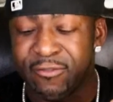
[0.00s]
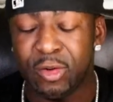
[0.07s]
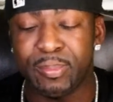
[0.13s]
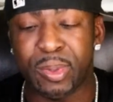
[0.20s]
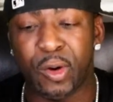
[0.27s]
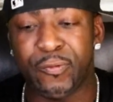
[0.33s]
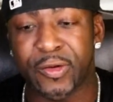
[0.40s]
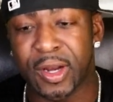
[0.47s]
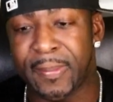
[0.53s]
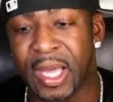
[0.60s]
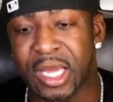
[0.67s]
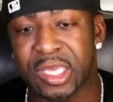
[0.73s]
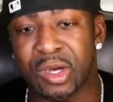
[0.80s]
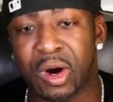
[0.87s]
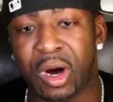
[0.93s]
have them both in the
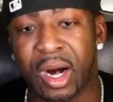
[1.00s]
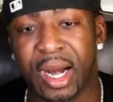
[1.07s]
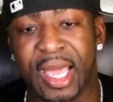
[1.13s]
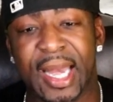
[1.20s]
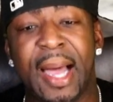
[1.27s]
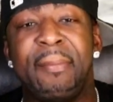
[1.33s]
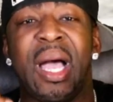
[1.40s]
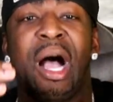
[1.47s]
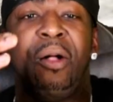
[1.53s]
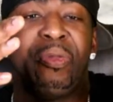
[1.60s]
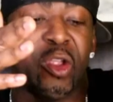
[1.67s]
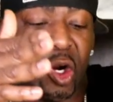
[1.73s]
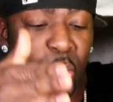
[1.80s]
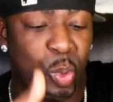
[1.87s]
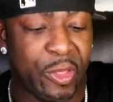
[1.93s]
backyard and I'm
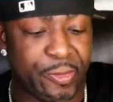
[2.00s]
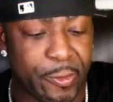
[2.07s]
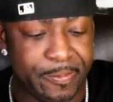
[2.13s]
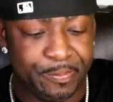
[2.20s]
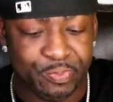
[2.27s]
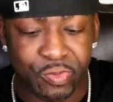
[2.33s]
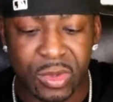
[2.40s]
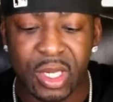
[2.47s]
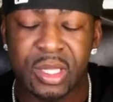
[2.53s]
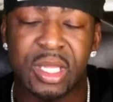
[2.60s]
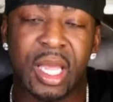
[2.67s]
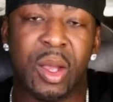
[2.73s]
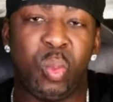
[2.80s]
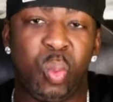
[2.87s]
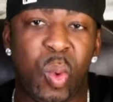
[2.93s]
out there with them
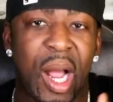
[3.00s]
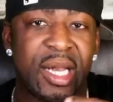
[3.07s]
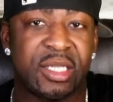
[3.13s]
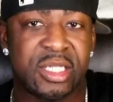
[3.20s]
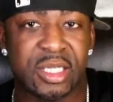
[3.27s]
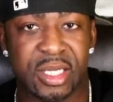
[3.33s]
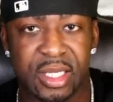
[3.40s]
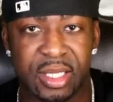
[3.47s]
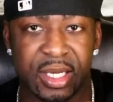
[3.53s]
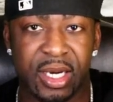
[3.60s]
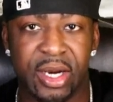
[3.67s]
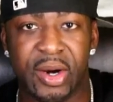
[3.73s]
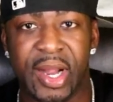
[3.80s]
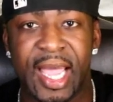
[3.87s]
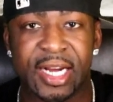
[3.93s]
to watch
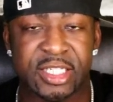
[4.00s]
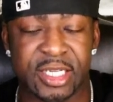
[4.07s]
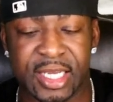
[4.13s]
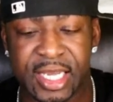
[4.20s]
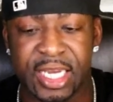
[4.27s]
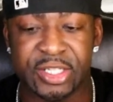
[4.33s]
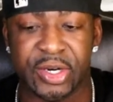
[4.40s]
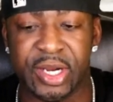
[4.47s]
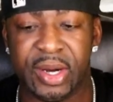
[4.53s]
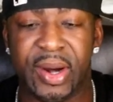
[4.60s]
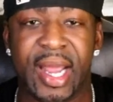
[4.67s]
their interaction, engage their